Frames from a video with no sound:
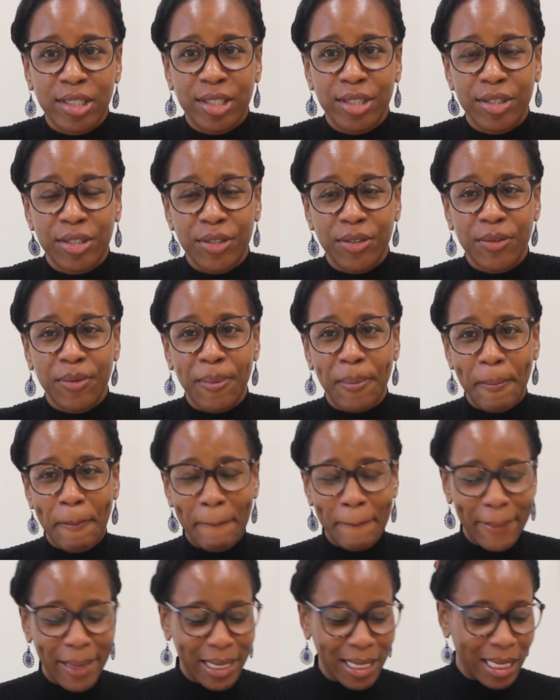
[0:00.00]
to
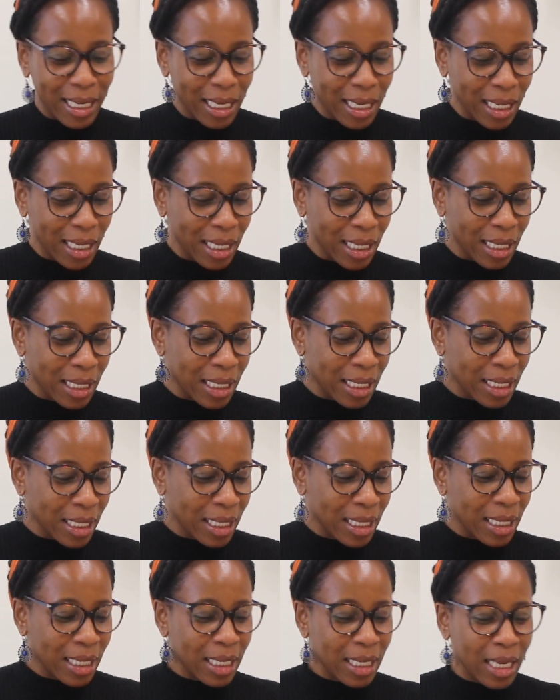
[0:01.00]
money,
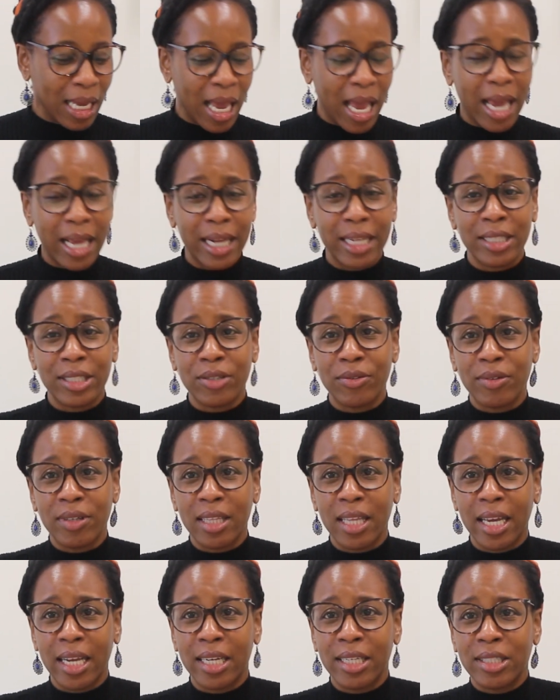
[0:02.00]
anything
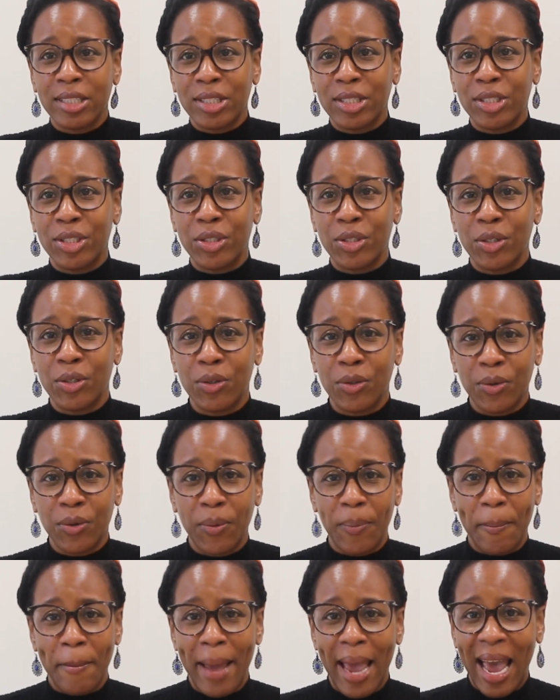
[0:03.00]
relating to
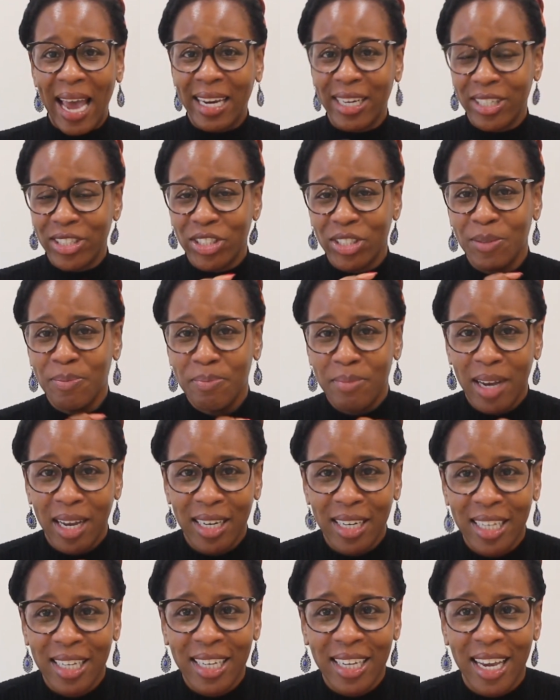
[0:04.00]
managing
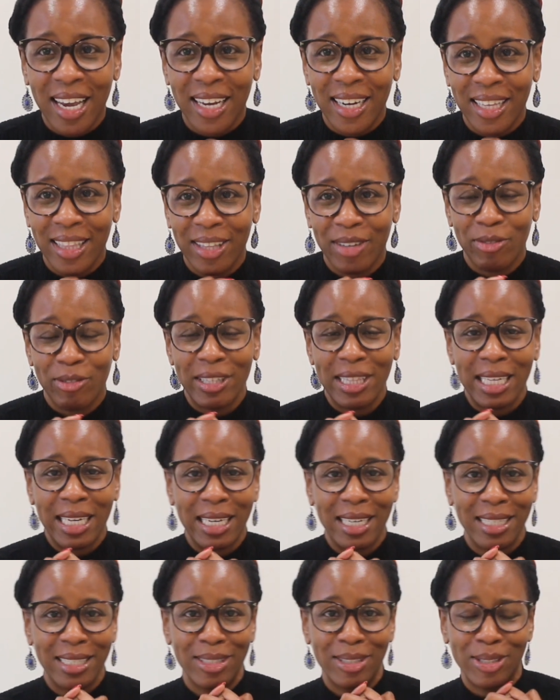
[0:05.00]
money, anything
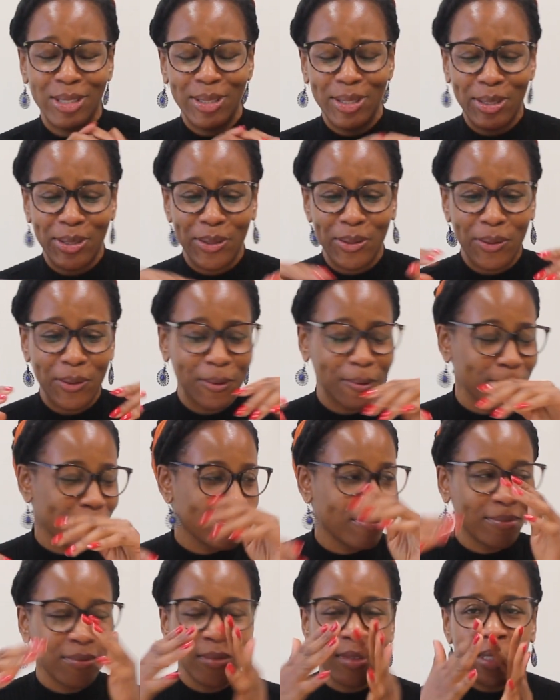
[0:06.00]
relating to
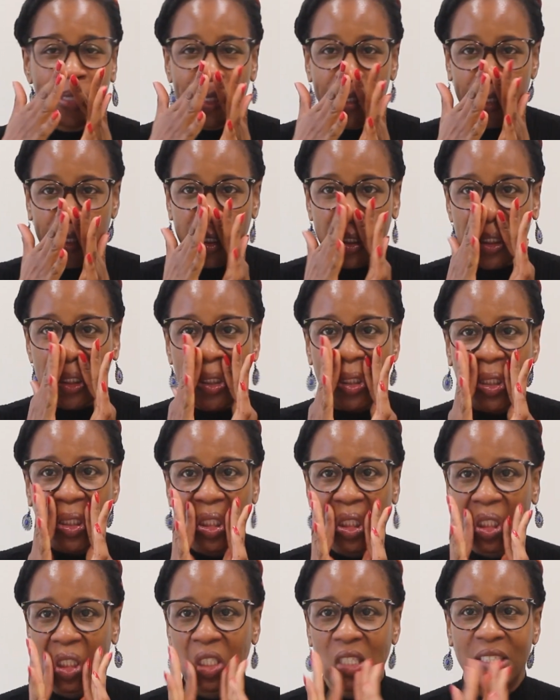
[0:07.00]
just
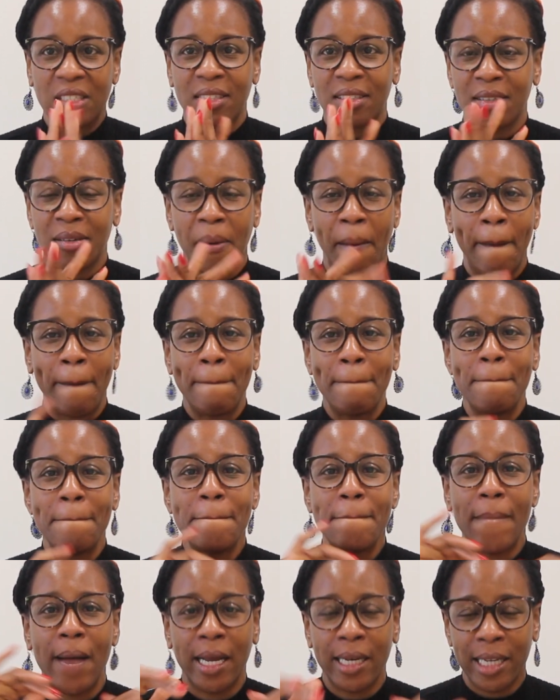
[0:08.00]

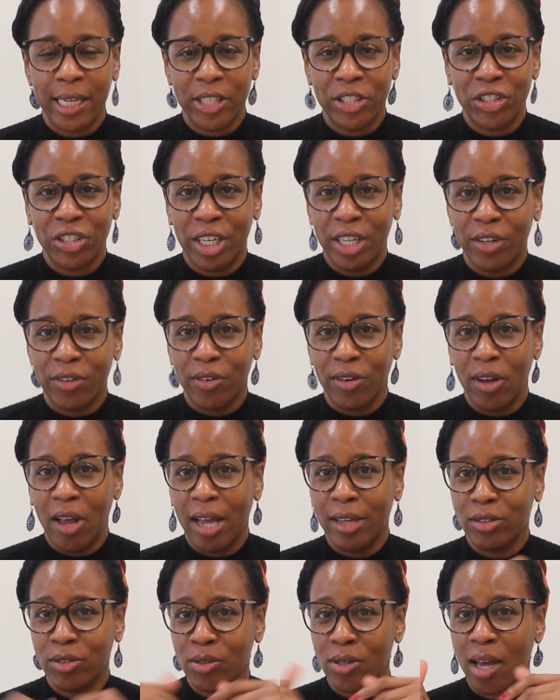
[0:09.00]
money in general.
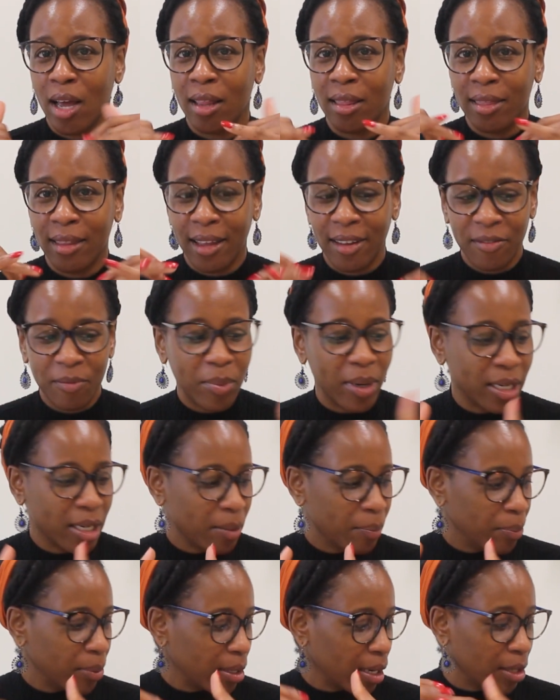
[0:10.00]
I do not love
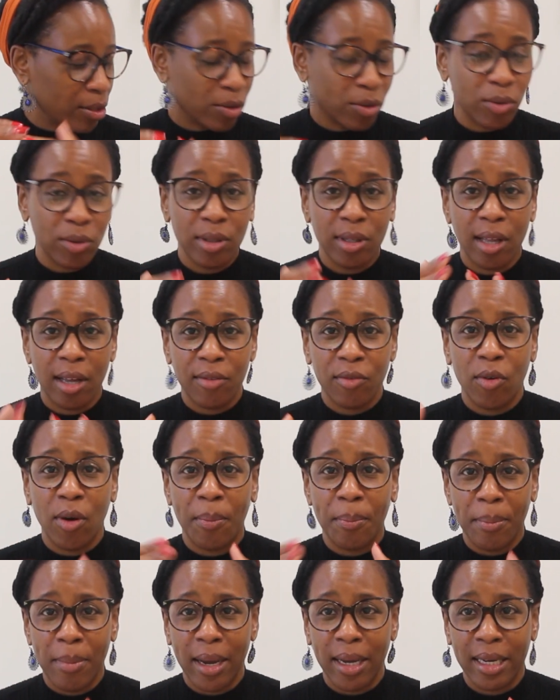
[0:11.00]
money, but I do love
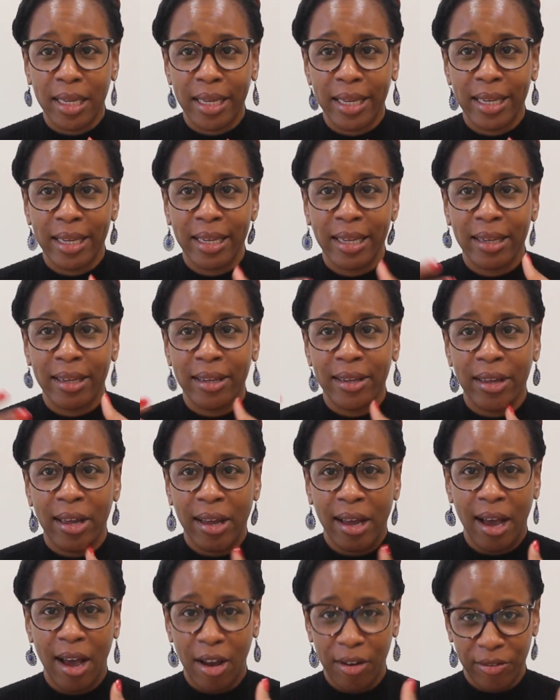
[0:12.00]
what money
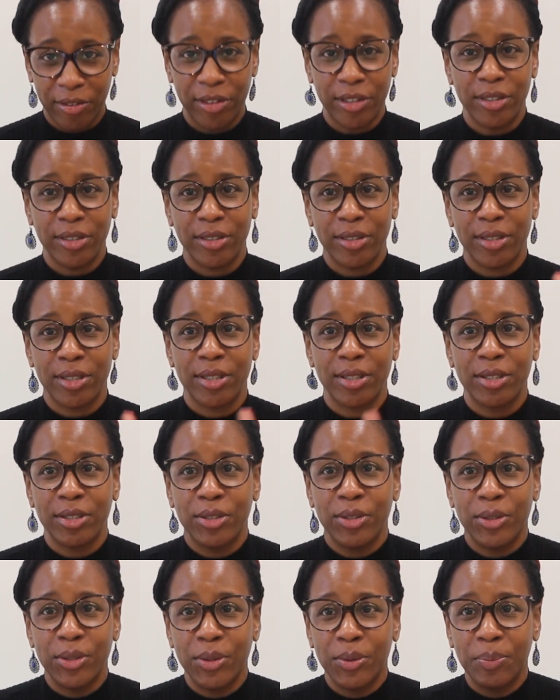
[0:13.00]
offers
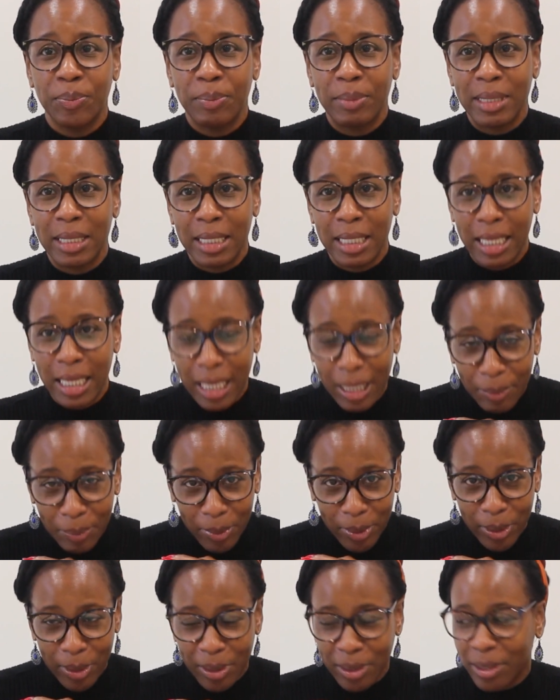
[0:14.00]
to
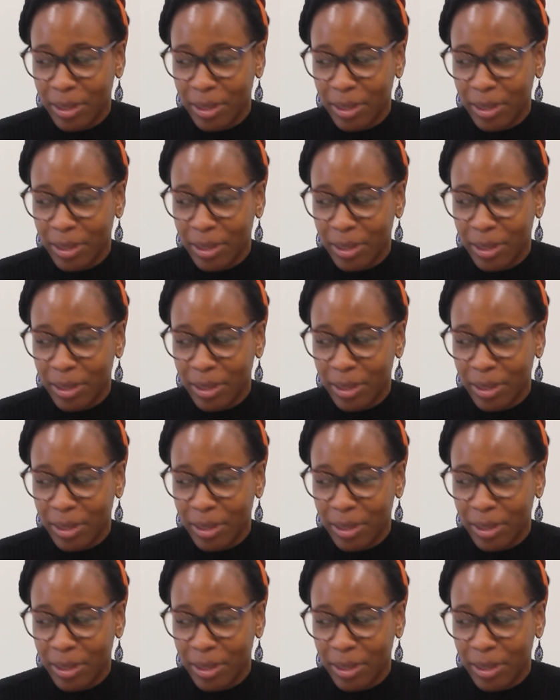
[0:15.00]
people.